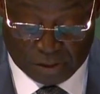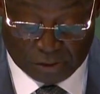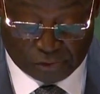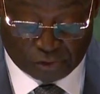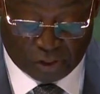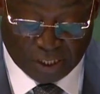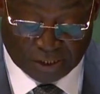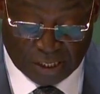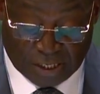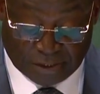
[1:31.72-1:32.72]
tribune
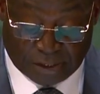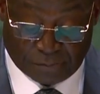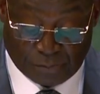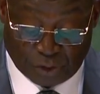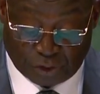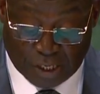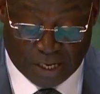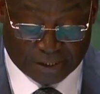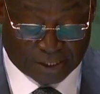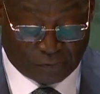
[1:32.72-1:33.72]
the President
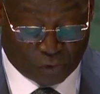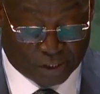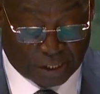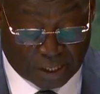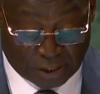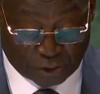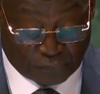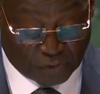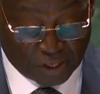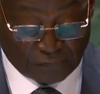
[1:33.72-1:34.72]
of the Republic of Côte
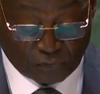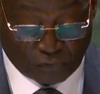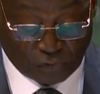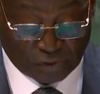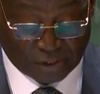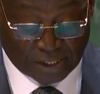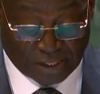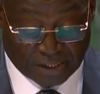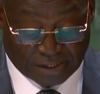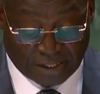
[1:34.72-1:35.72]
d'Ivoire, His
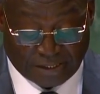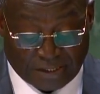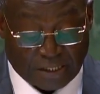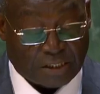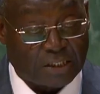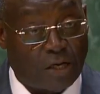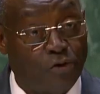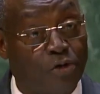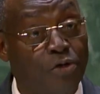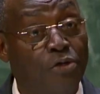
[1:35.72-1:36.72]
Excellency
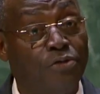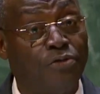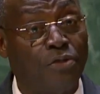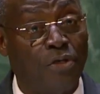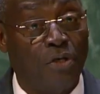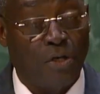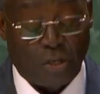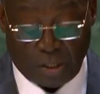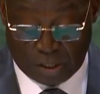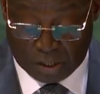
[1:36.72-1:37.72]
Alassane Ouattara.
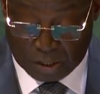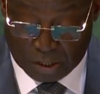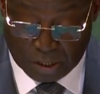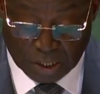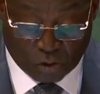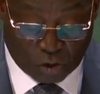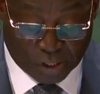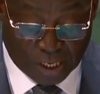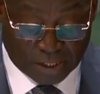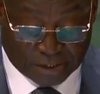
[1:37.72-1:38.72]
I wish to convey to
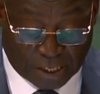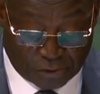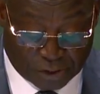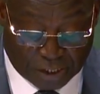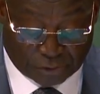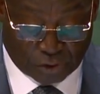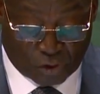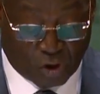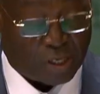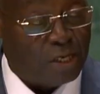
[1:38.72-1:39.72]
you President
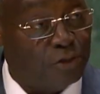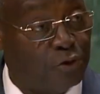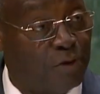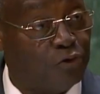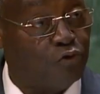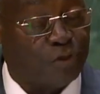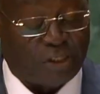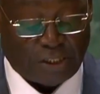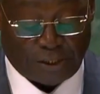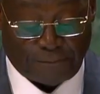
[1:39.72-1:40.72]
Ouattara's
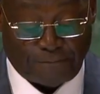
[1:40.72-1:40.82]
warm